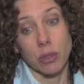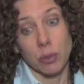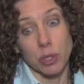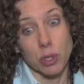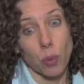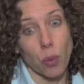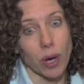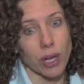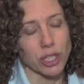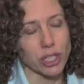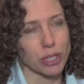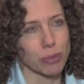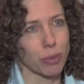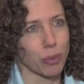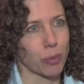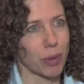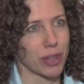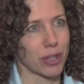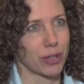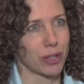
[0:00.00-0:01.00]
so it's
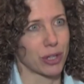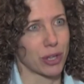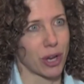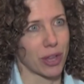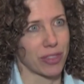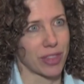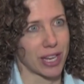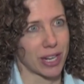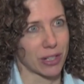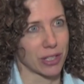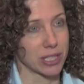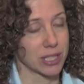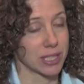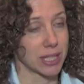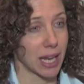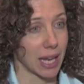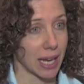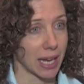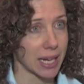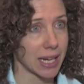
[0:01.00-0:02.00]
questionable whether or not they are
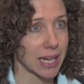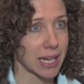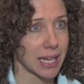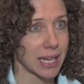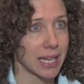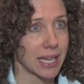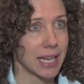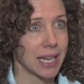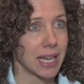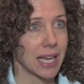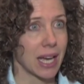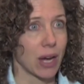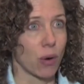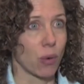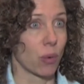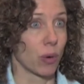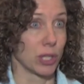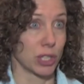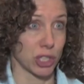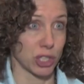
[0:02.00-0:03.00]
sick
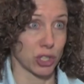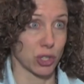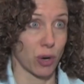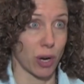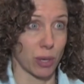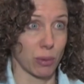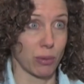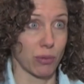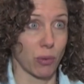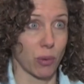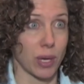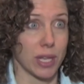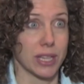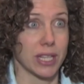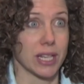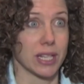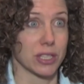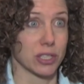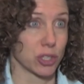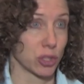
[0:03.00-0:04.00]
or just trying to avoid
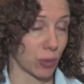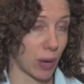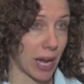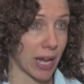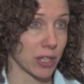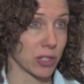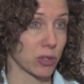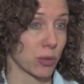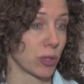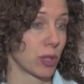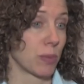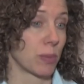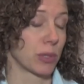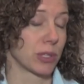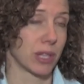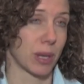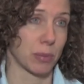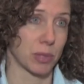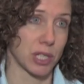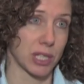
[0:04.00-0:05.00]
the stress or the
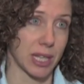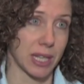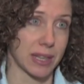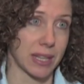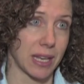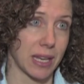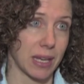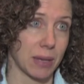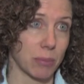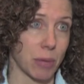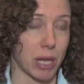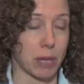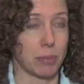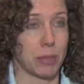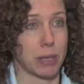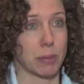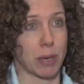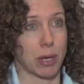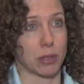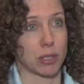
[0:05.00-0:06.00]
perception that they might
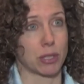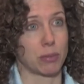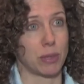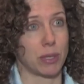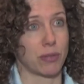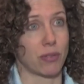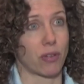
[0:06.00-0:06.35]
be about to be